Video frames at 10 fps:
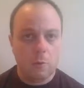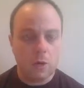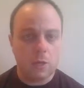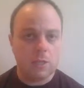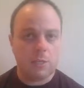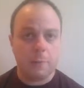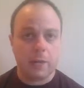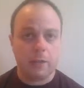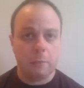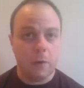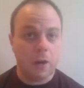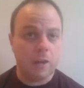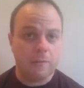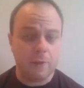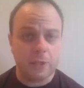You want to inspect the
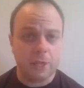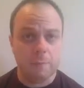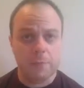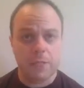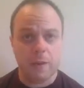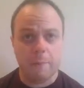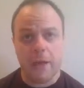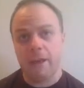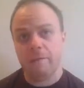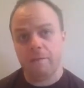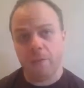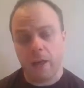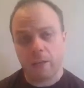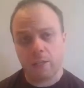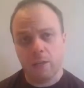body for chips and paint
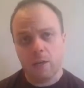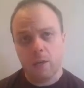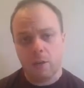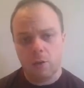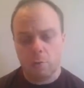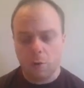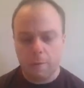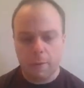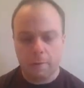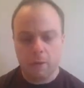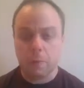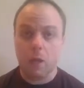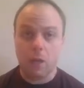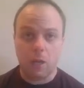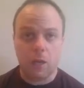flecks. You want to be able
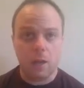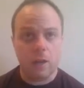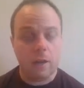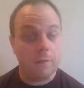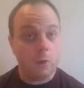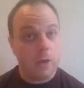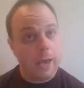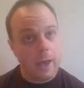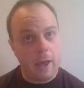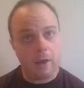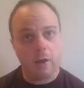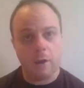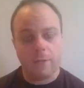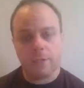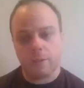to plug it in if you
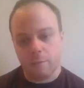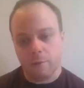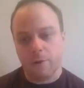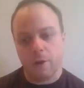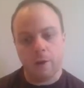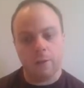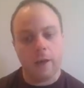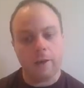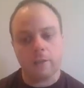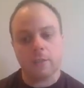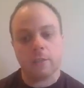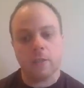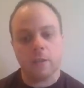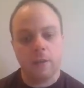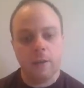can. Obviously, with an online
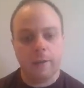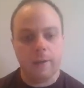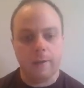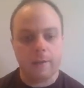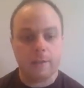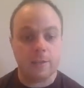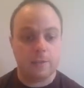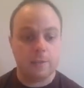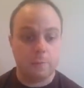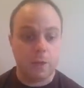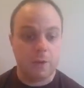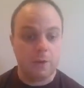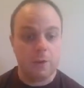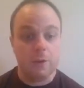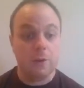listing, that's not
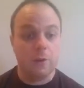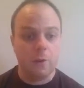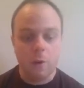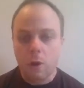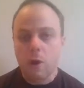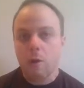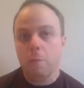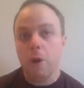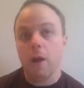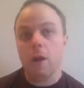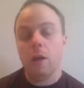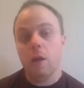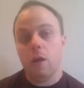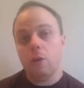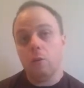something you can do,
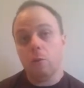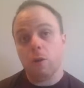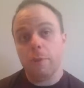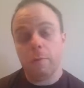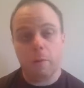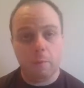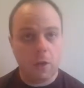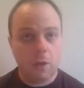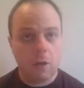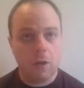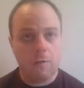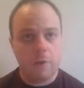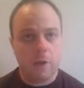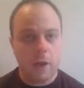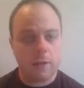but you want to be able to plug it
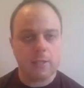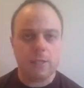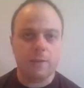in if you can.